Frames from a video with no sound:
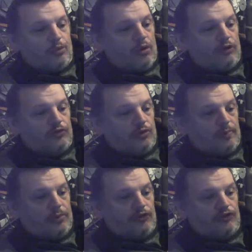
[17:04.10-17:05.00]
where I took
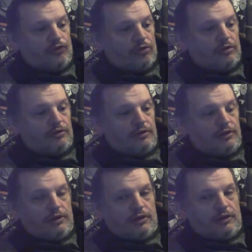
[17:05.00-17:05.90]
a pot shot.
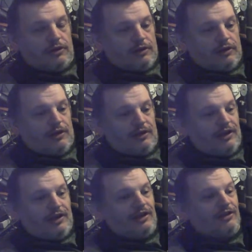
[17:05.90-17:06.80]

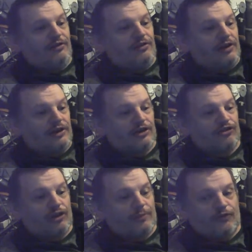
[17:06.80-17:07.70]
It looked like he
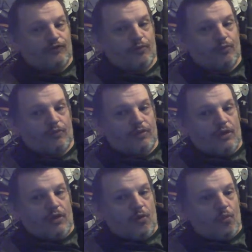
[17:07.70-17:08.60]
jumped from
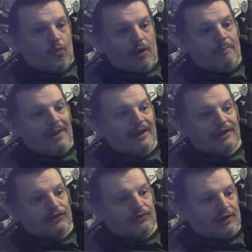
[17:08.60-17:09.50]
one man
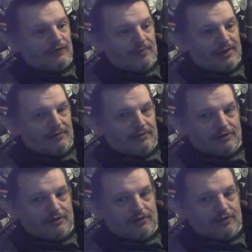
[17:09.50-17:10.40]
into another man,
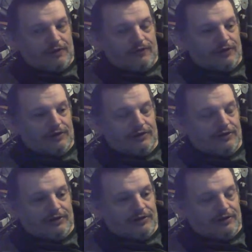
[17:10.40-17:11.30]
and kind of
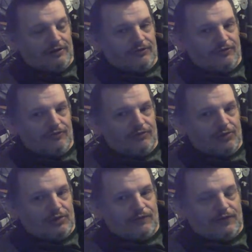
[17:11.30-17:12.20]
thing. It's
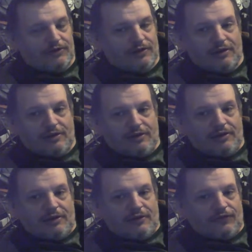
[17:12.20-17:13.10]
quite funny.
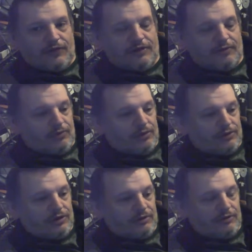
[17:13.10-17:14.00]
Thinking, well,
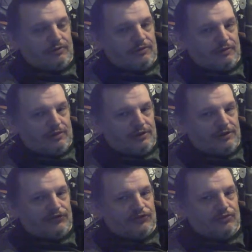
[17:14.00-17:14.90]
I know
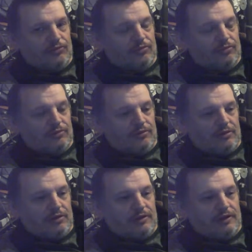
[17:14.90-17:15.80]
it's still
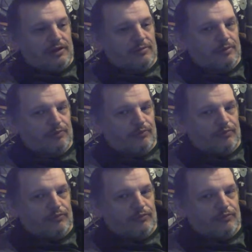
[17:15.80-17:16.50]
a game in